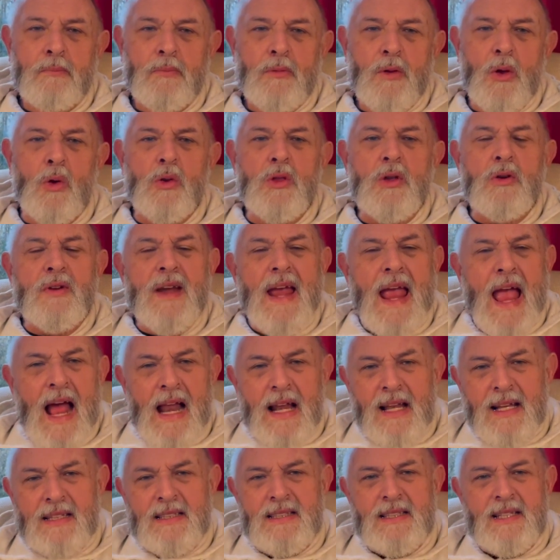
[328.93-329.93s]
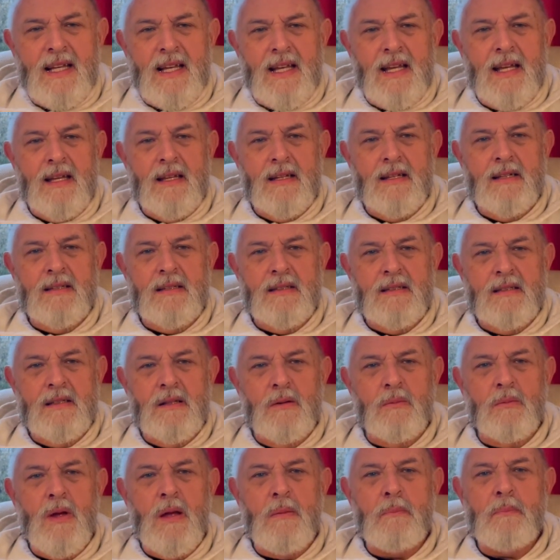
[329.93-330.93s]
Or the reality that
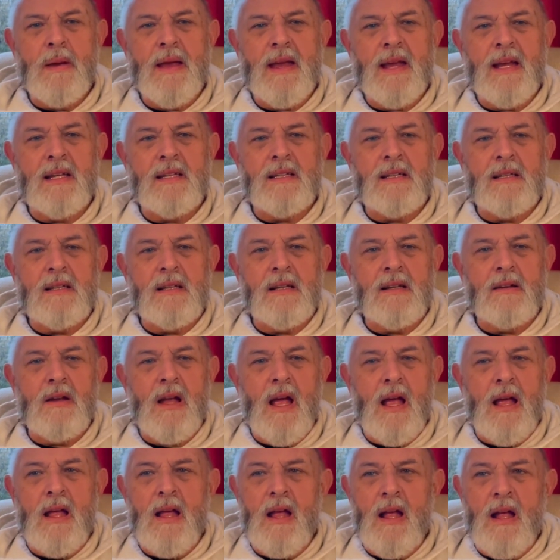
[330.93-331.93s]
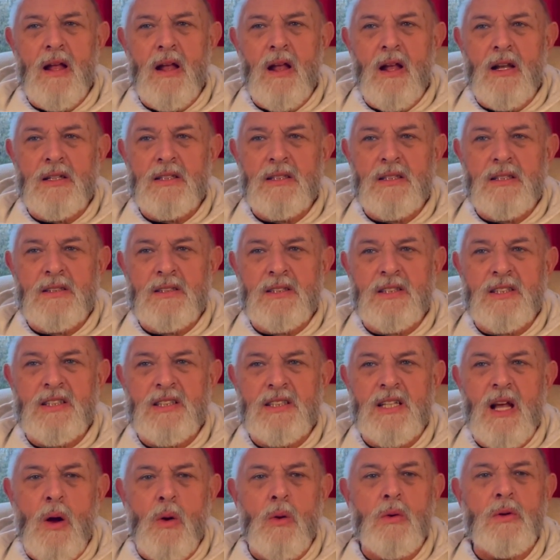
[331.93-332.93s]
we're being
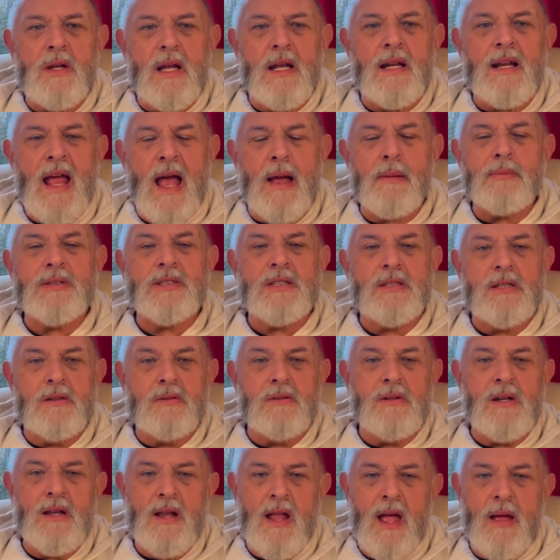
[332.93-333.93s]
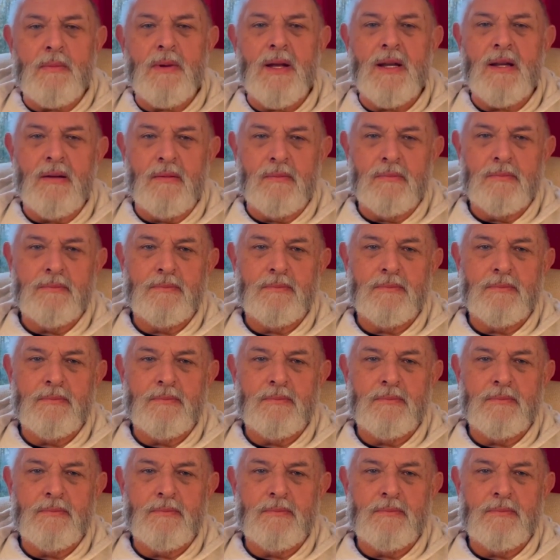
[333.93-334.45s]
sold an absolute lemon.